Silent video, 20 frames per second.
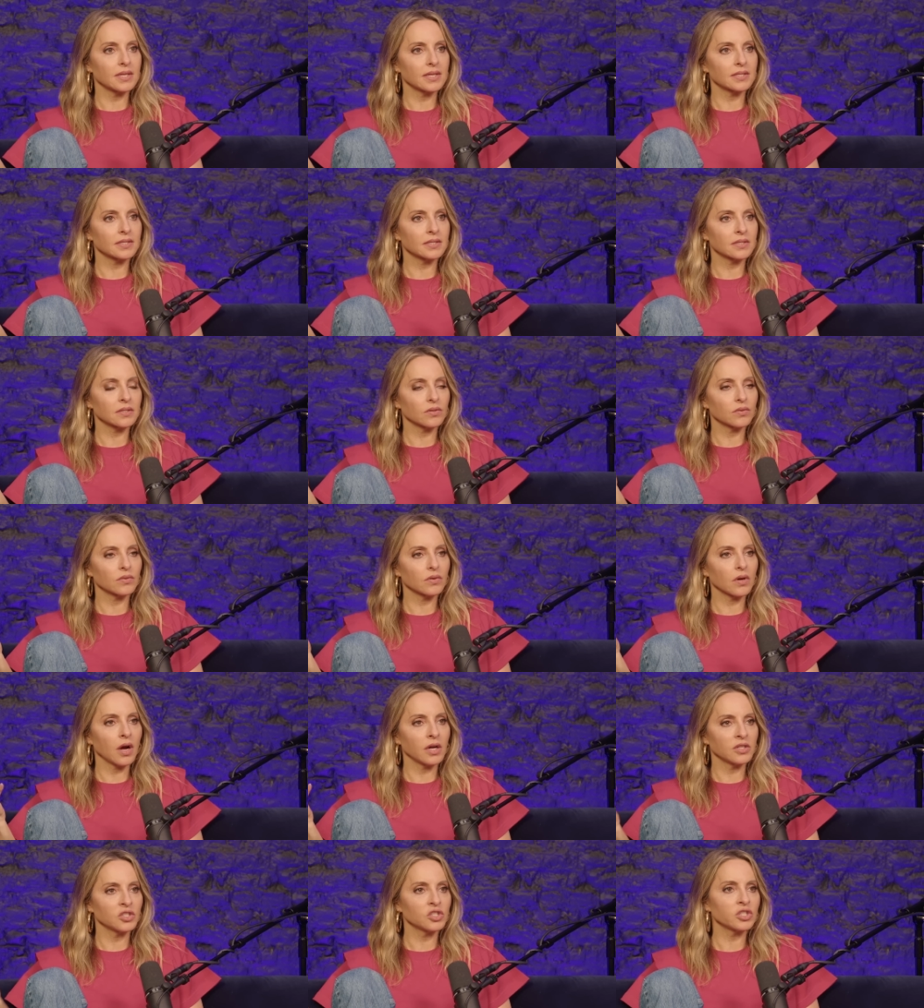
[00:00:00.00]
this
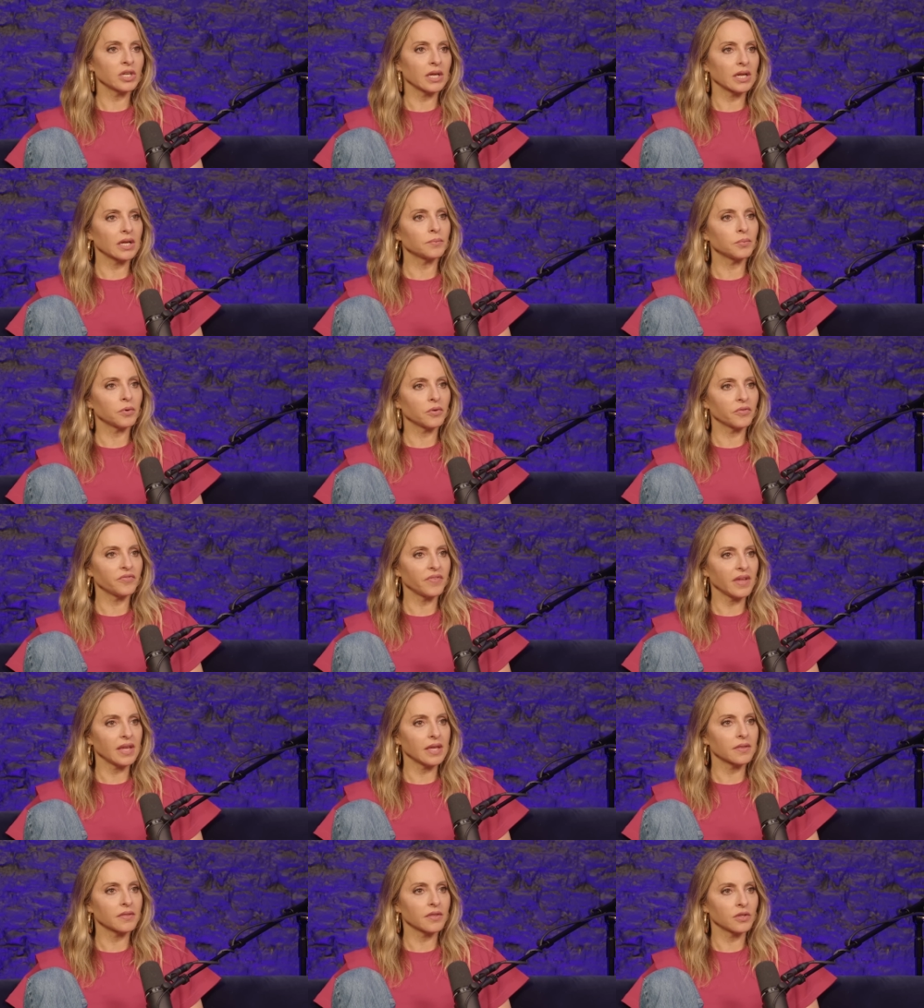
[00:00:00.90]
unshakable
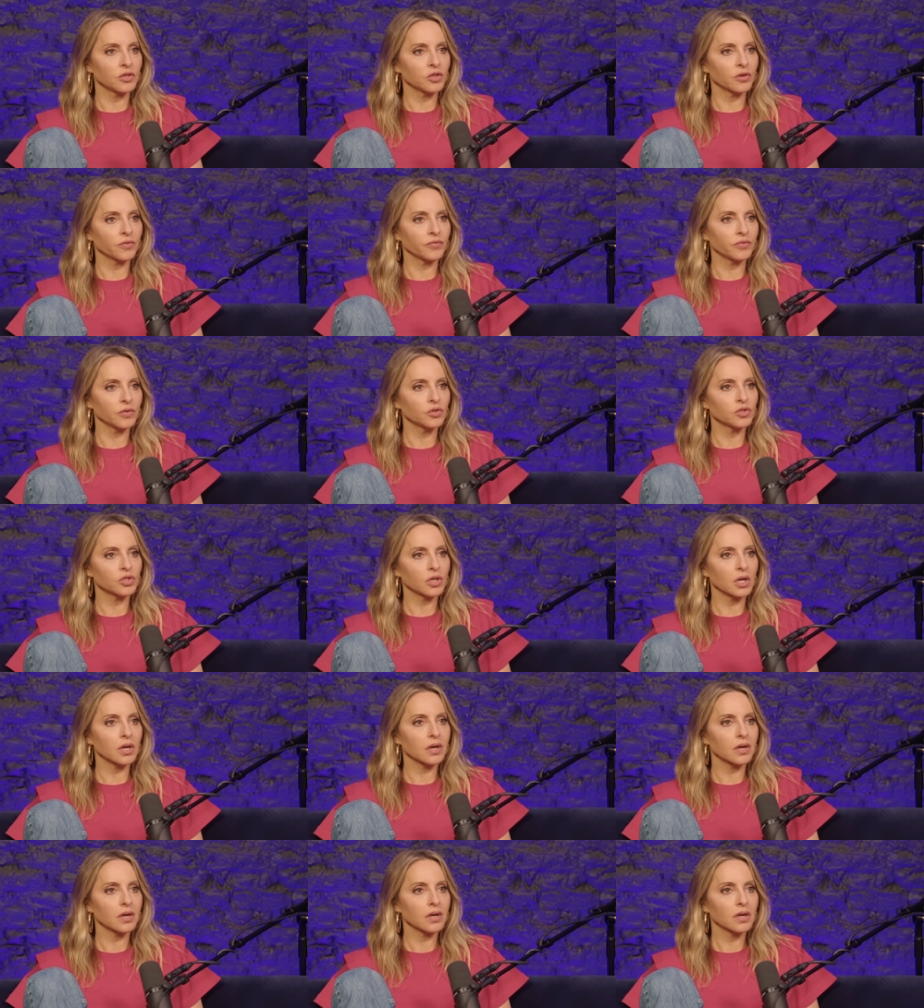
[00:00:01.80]
faith in your
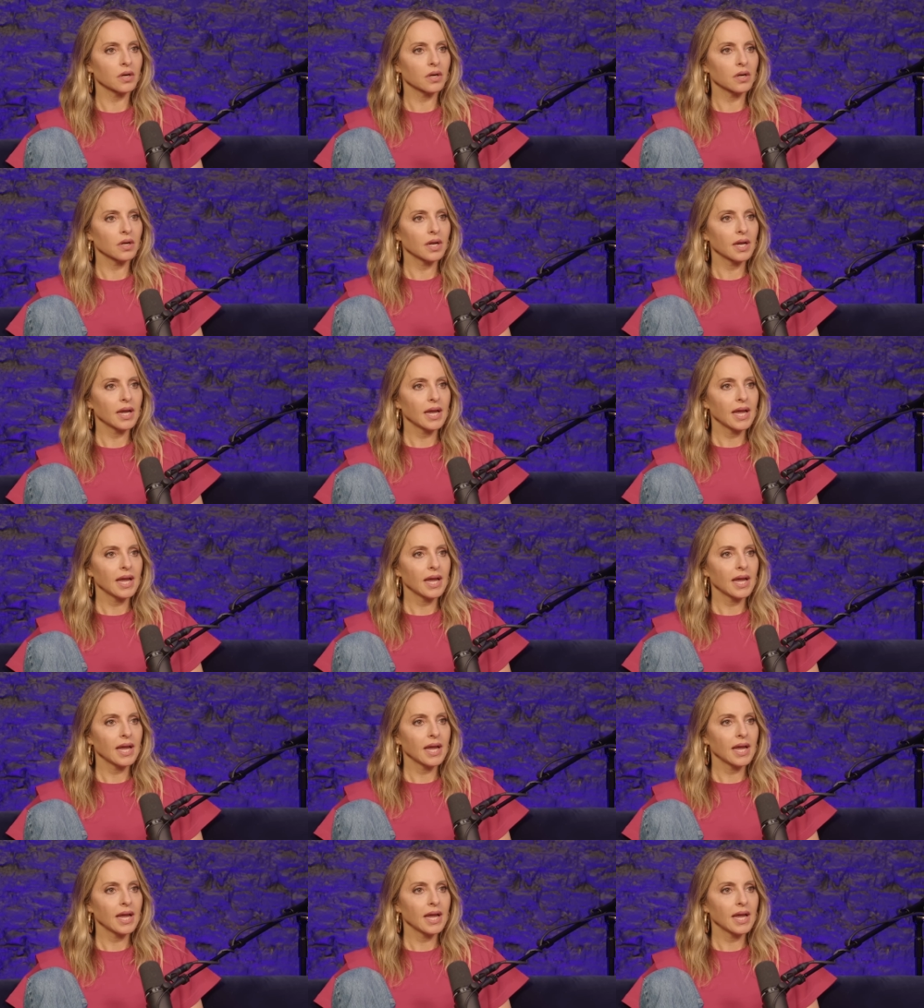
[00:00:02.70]
future. Mm-hmm.